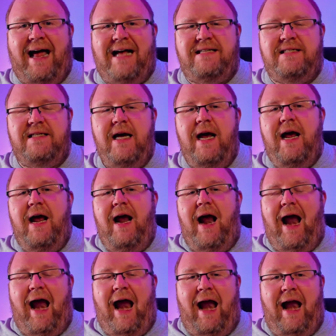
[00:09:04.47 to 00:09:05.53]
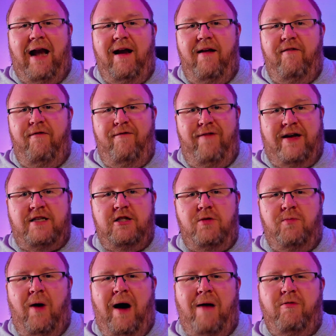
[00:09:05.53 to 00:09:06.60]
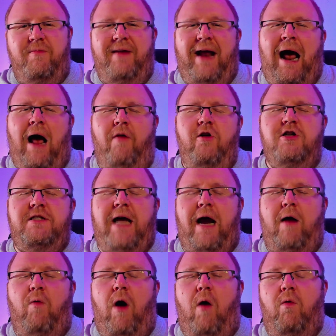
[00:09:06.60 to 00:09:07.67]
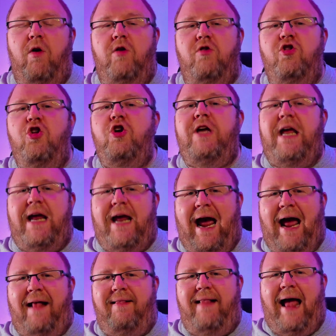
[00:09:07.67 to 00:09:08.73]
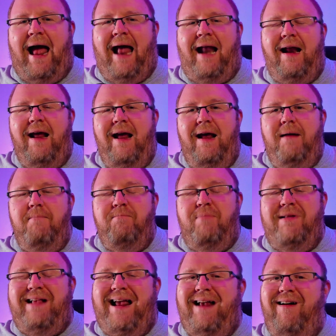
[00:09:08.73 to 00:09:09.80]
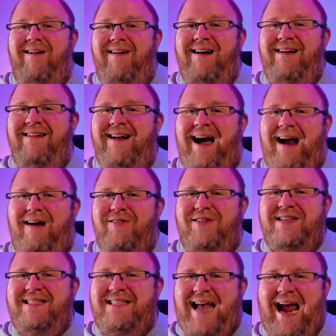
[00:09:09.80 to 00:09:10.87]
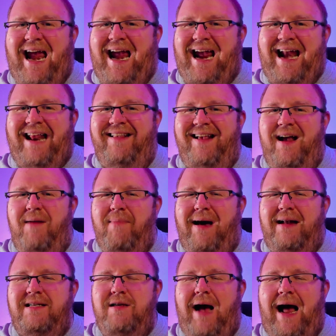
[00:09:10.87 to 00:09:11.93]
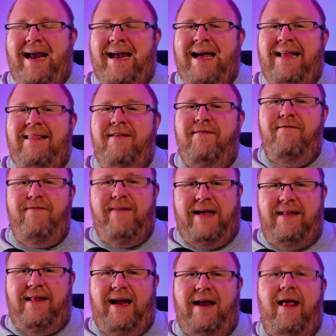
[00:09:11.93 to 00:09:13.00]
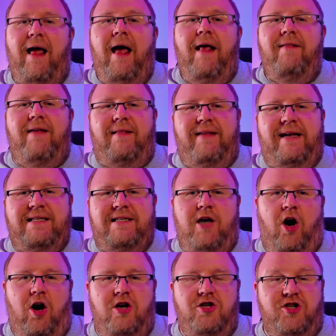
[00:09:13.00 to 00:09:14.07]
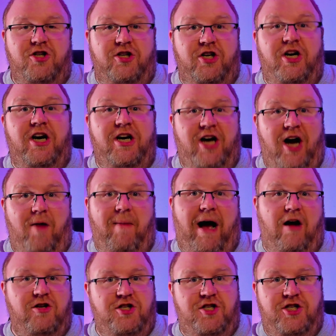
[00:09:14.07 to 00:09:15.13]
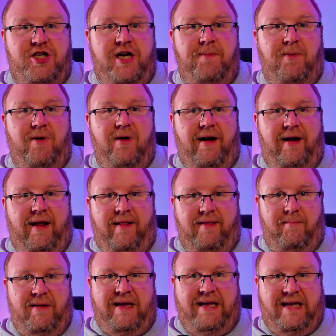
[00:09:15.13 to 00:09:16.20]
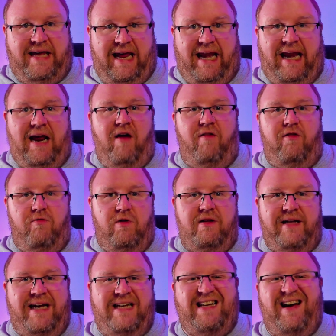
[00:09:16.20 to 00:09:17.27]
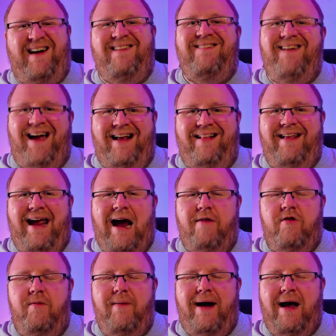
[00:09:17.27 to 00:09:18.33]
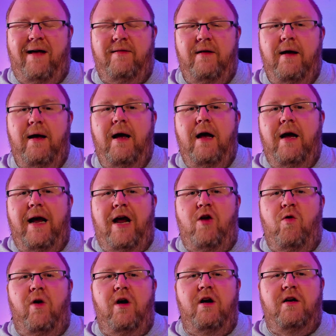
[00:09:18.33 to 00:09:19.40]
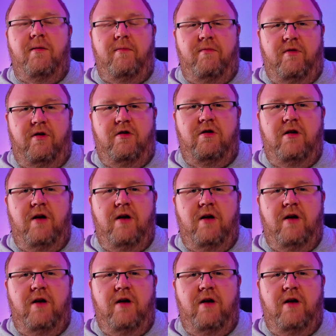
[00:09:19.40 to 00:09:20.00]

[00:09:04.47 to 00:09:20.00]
less and fixed the problem. Now they're saying, well, we're looking at that, but they are not really saying anything about it. So I get the feeling that these cards are going to come out cheaper at the beginning of the release, unlike the Aftermath, in order to